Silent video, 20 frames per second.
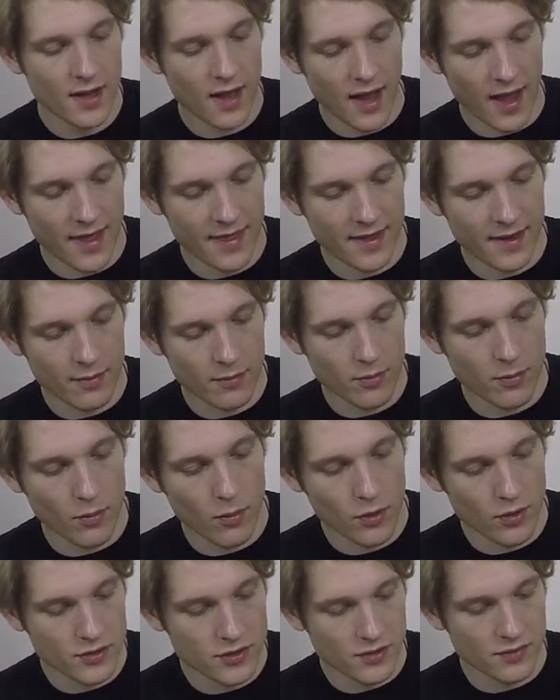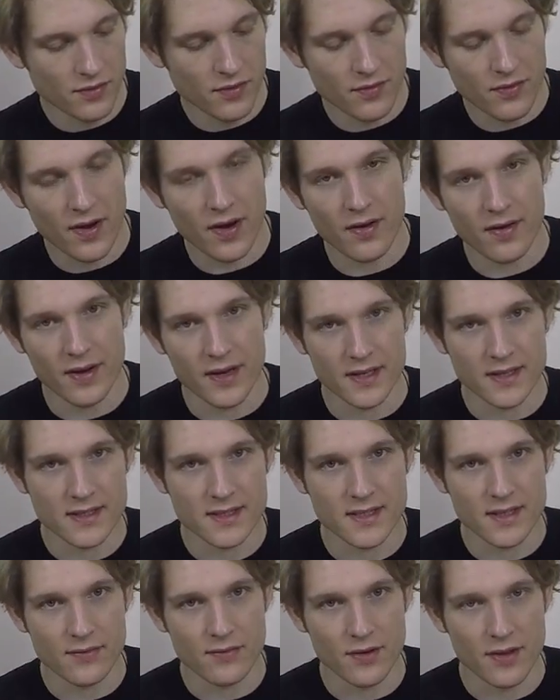and they reward you for various
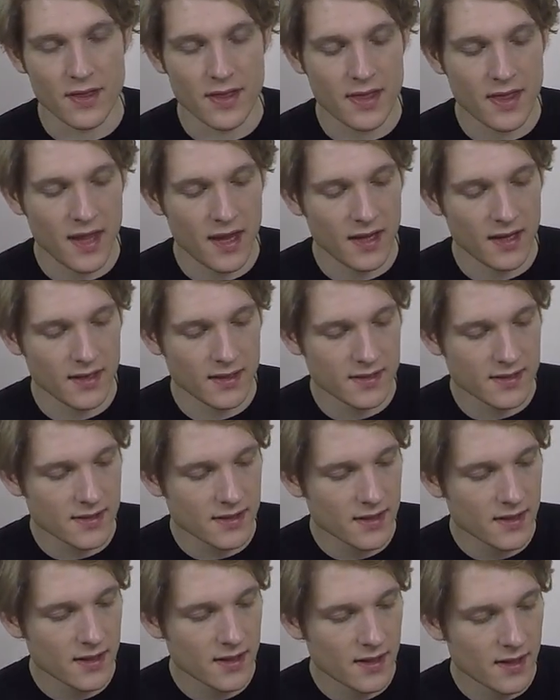different things.